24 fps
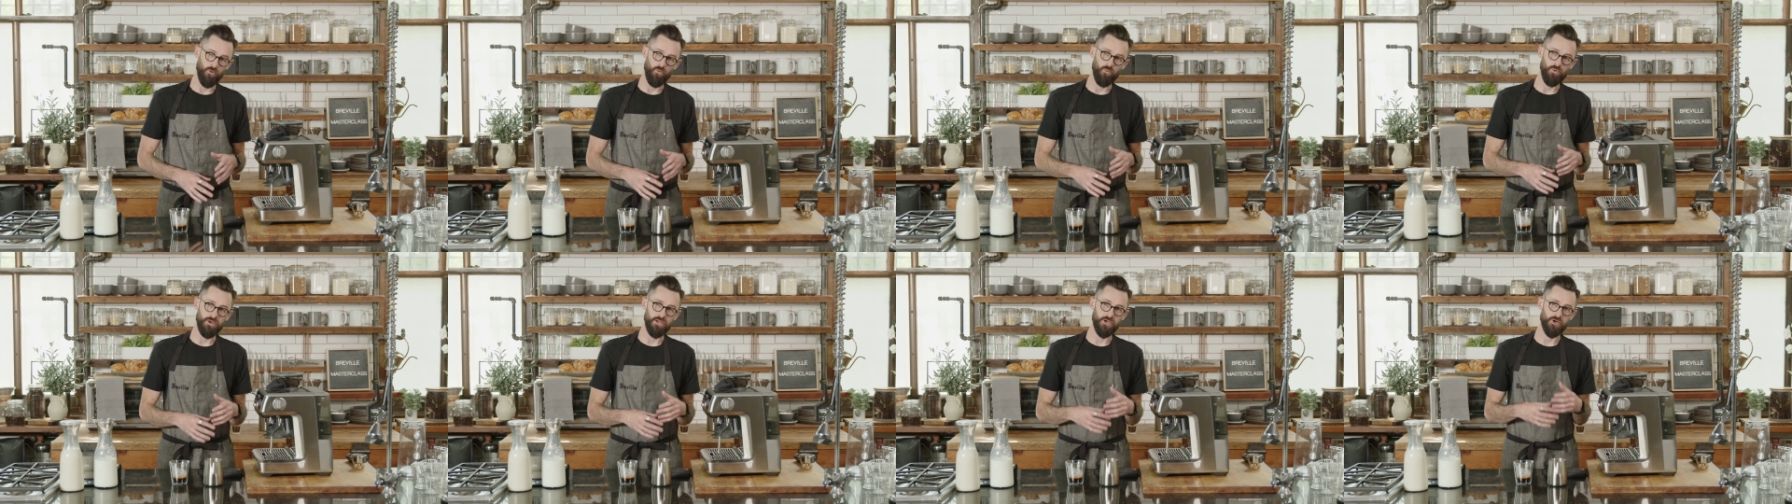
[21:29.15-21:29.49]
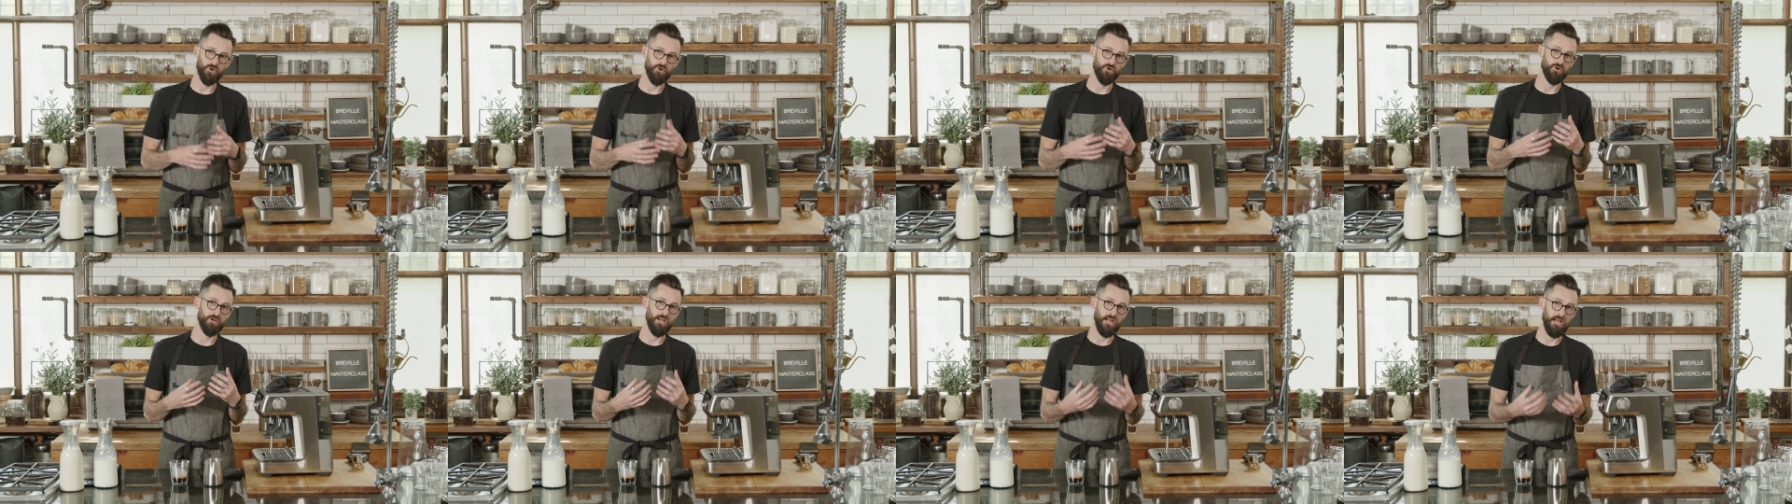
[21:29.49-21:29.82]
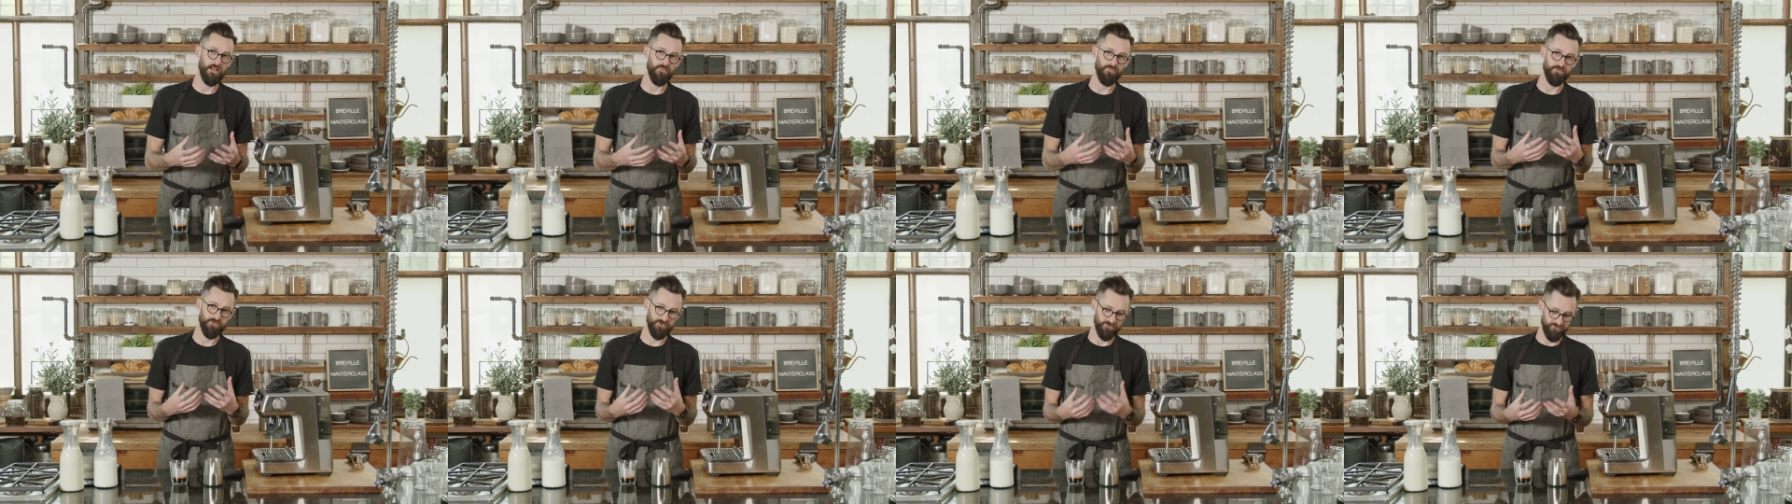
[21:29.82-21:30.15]
we
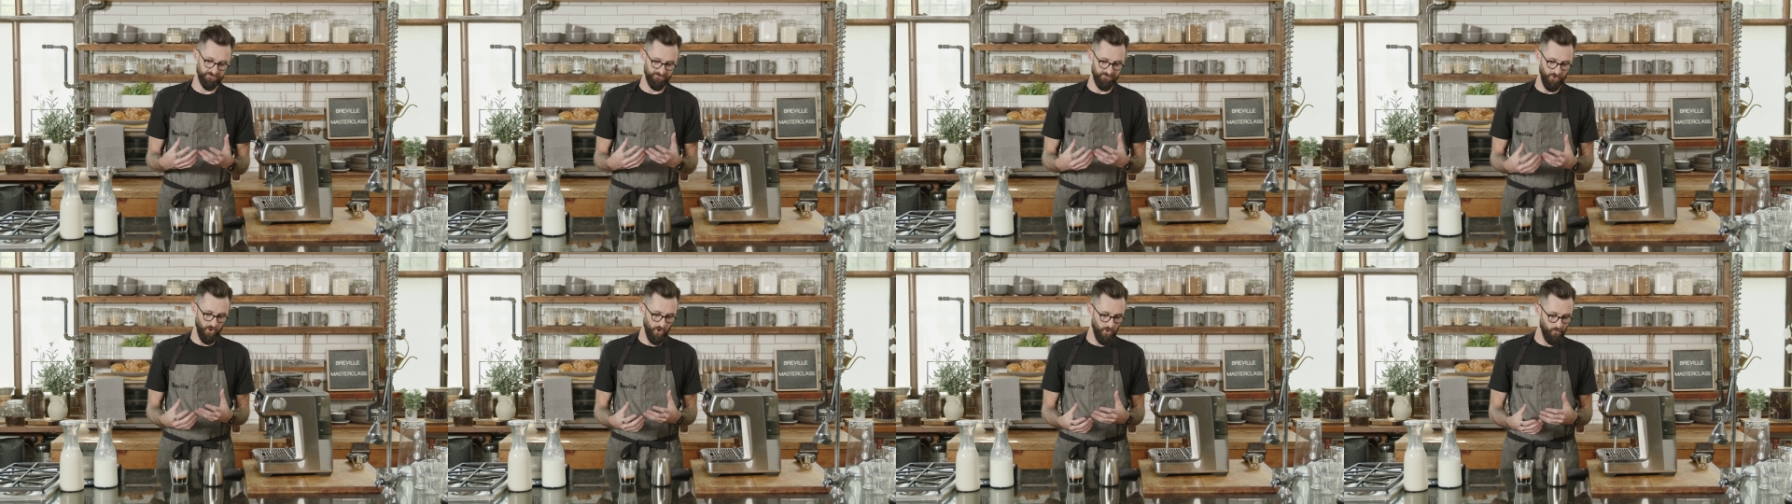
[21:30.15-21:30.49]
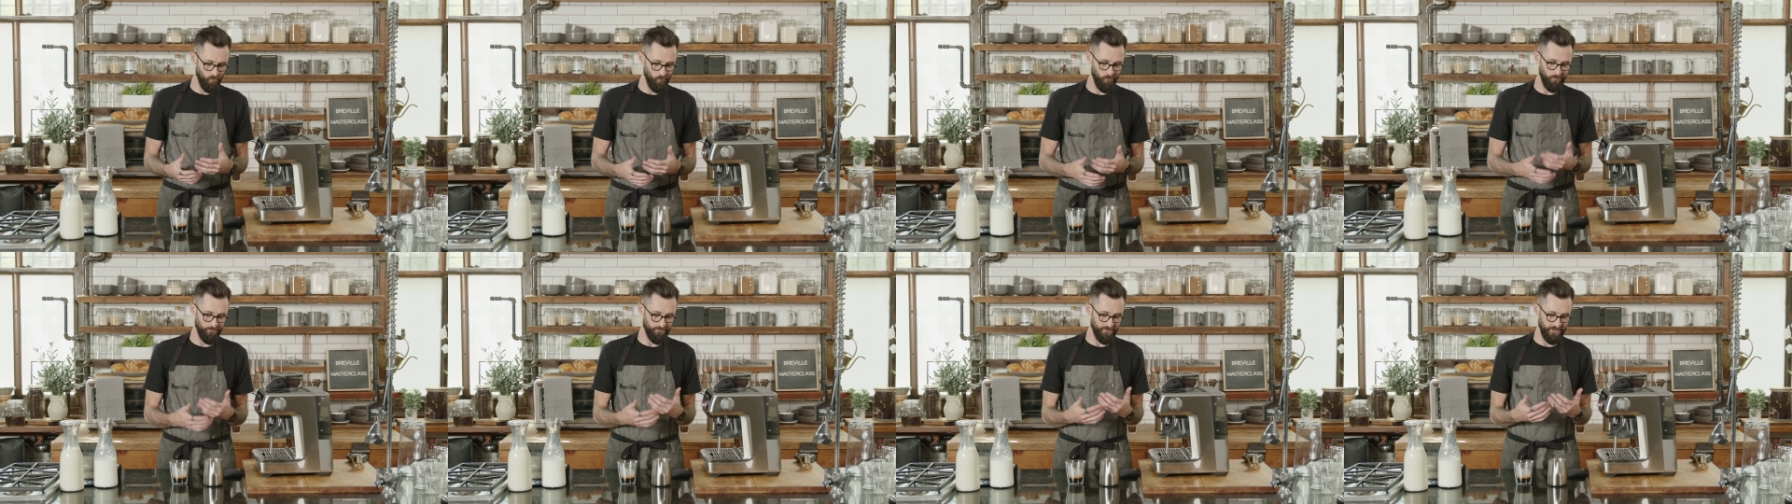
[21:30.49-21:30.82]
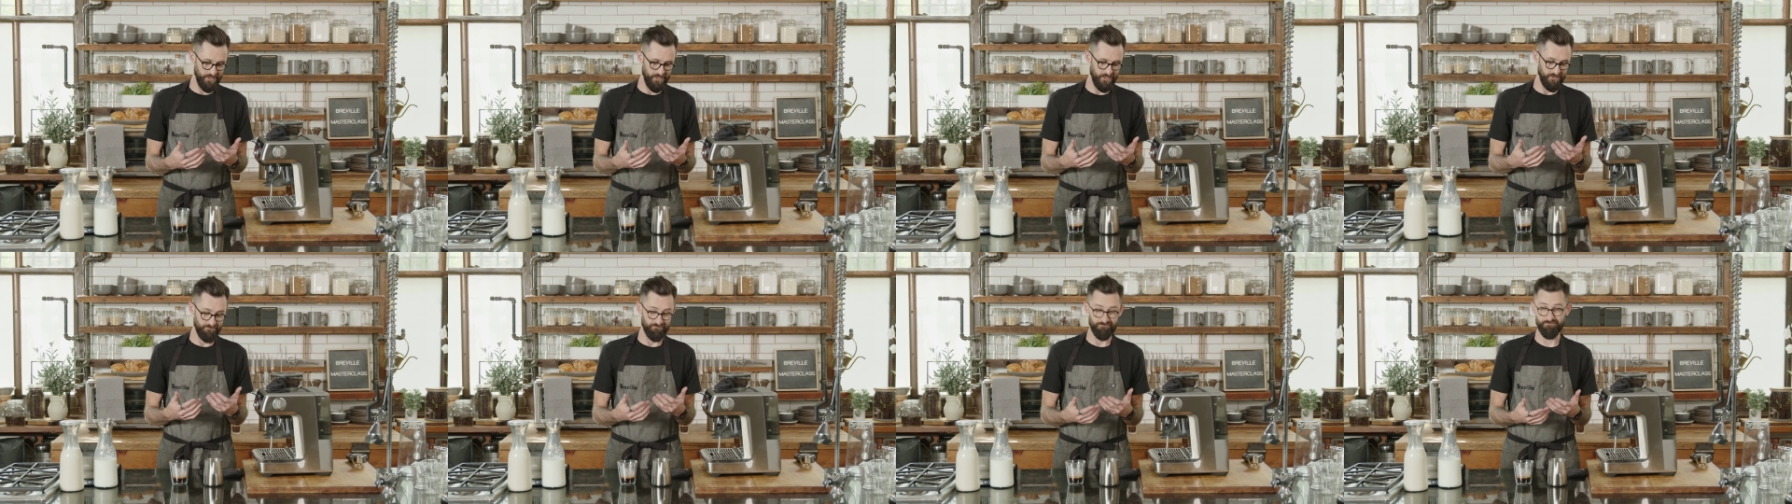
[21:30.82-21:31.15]
create this foam will
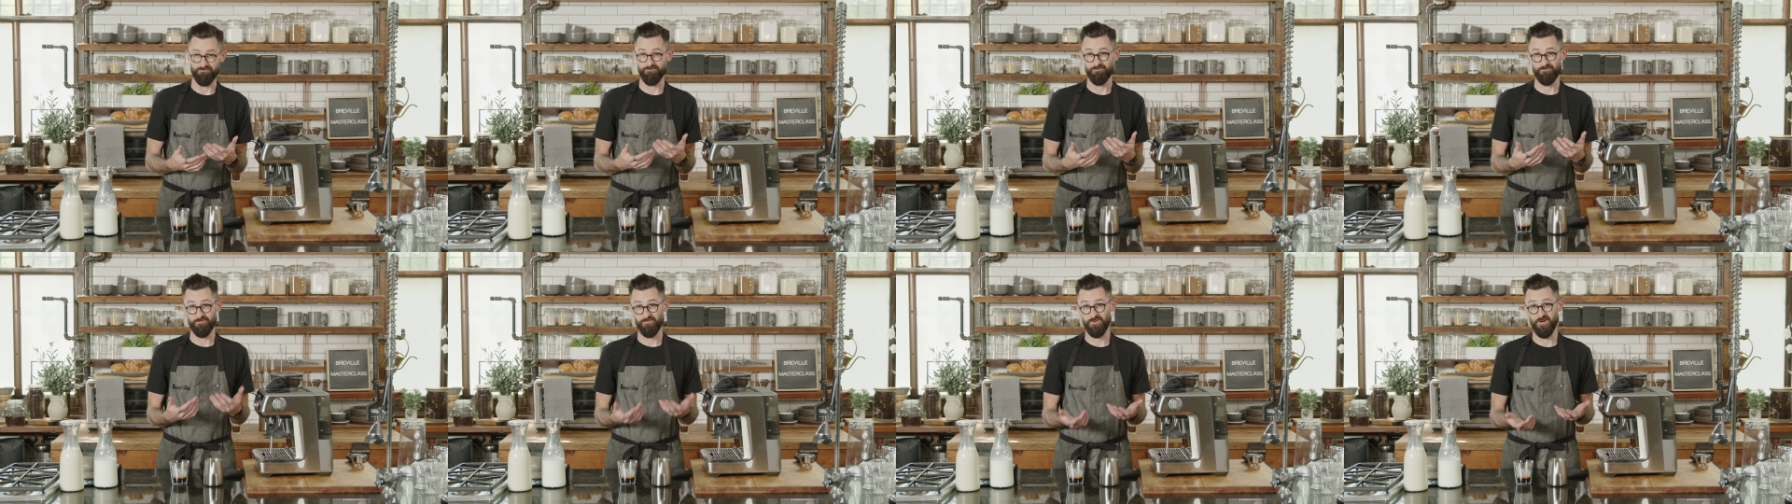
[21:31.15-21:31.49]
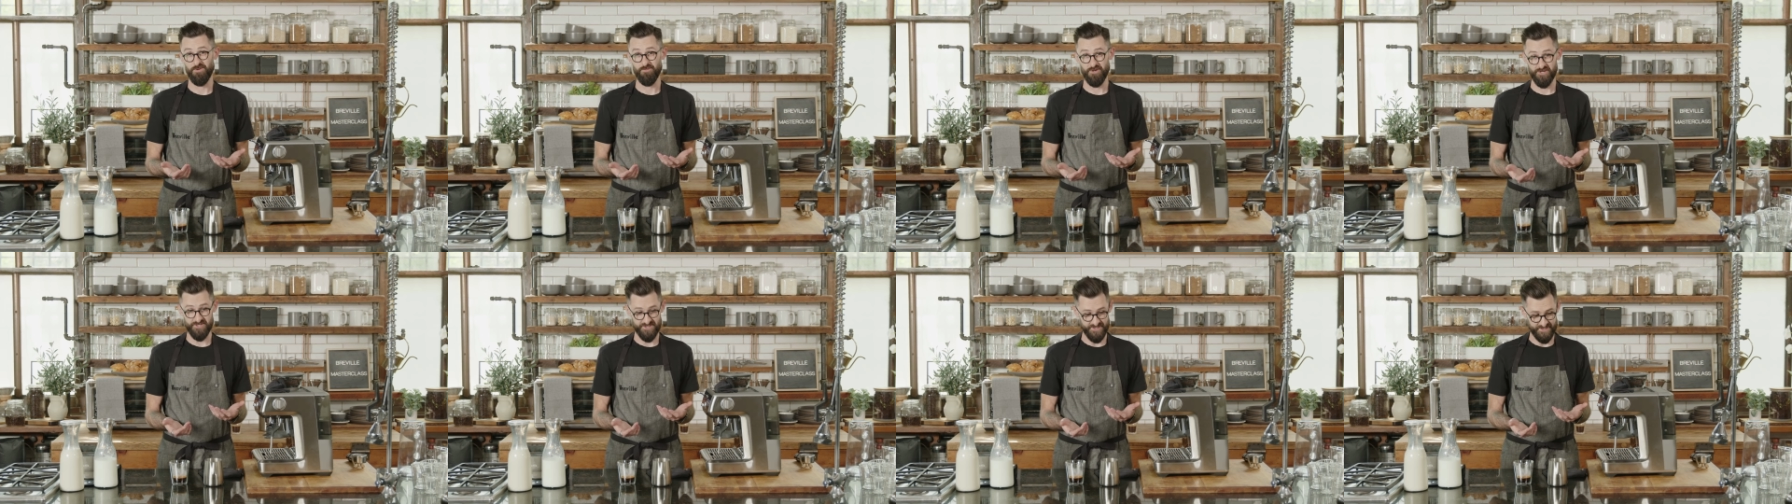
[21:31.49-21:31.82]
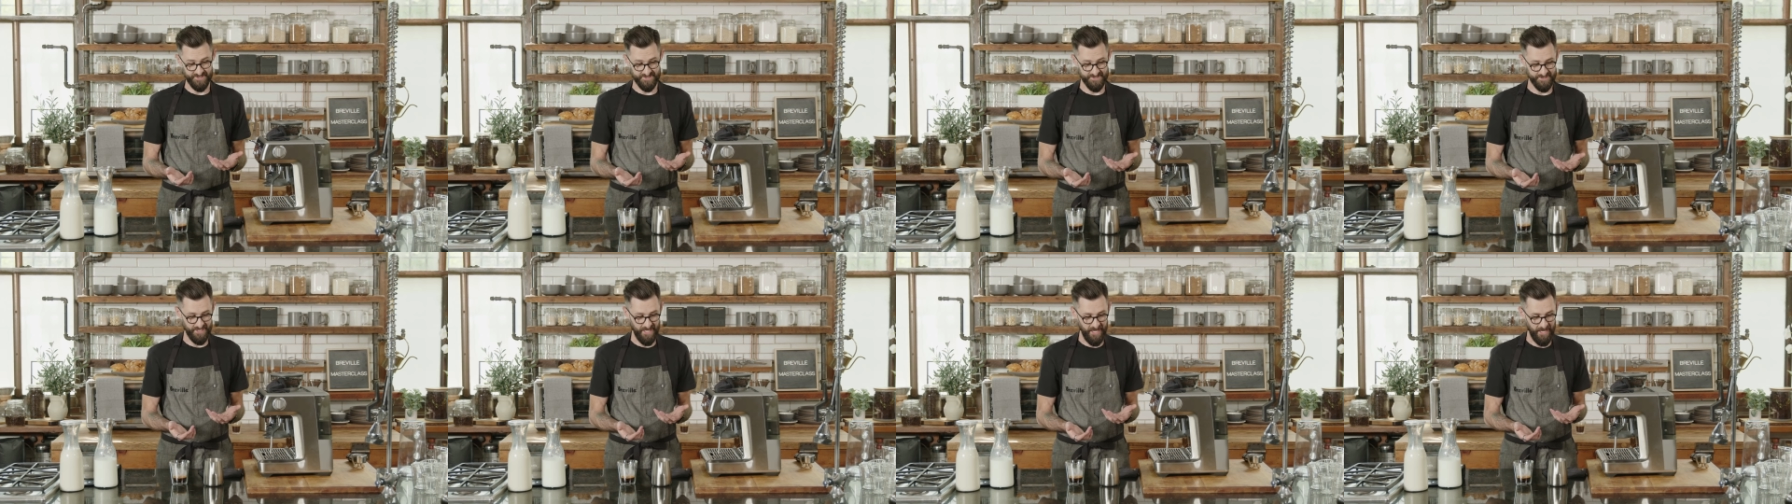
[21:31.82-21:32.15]
be pretty much
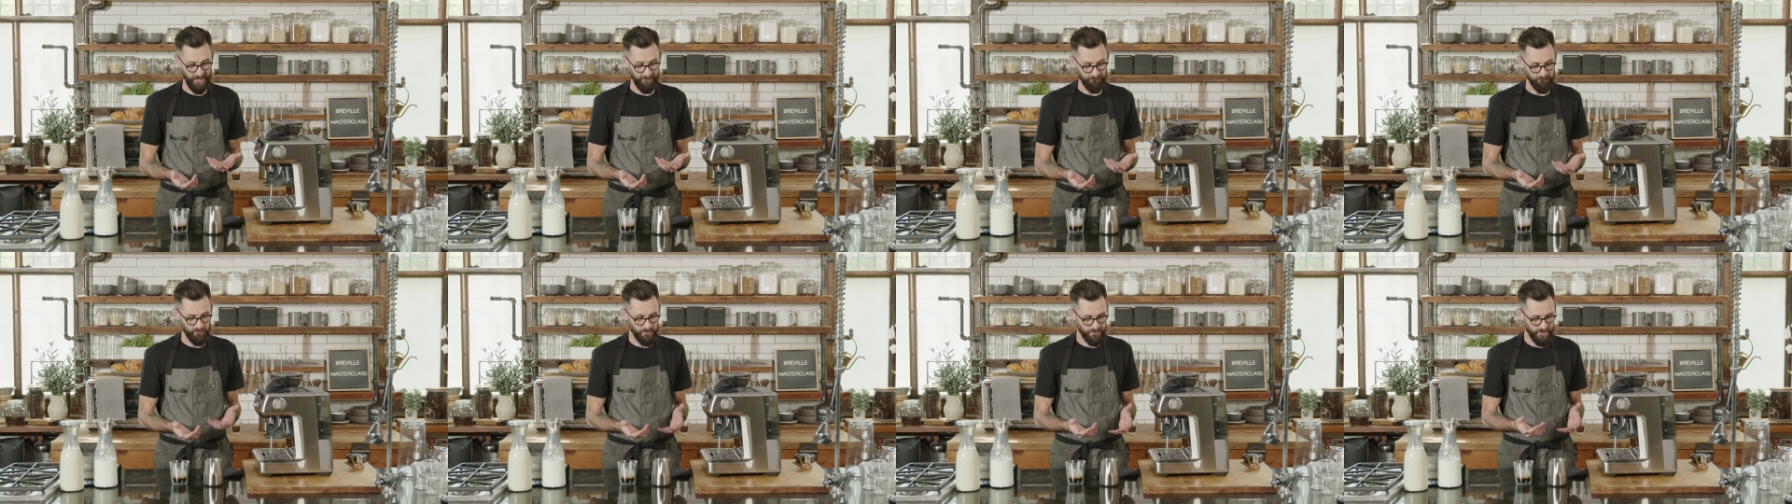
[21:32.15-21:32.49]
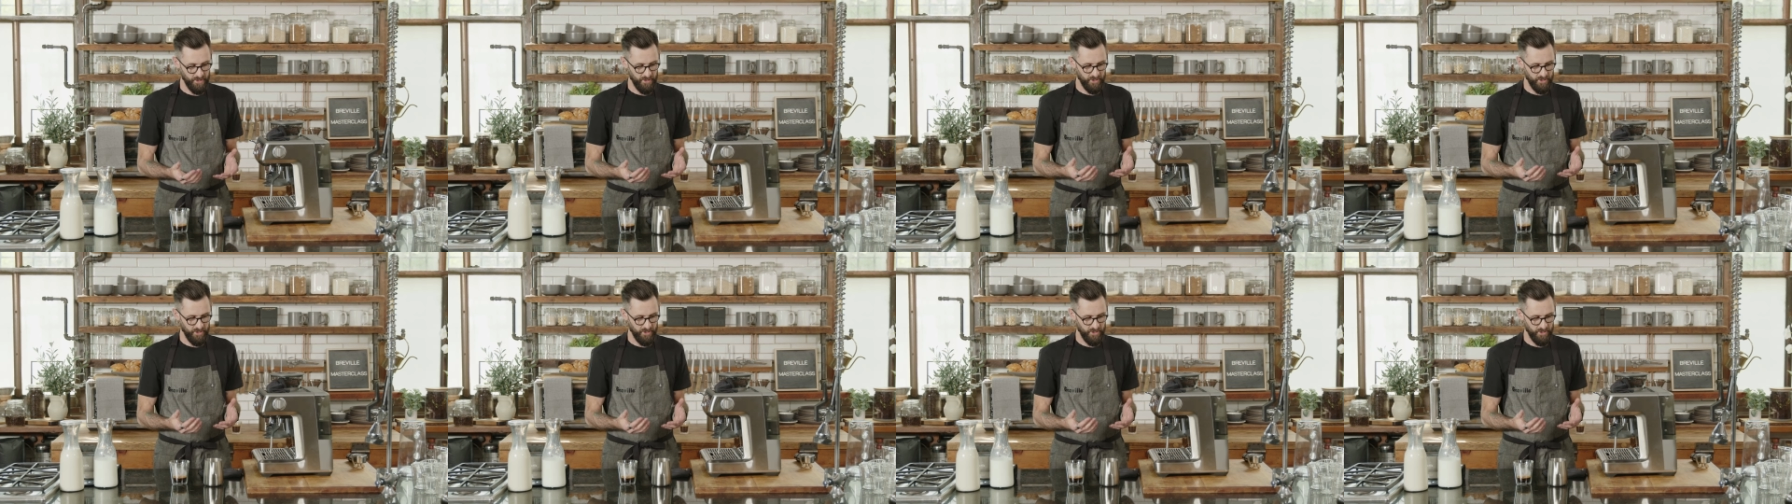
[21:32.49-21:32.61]
the same.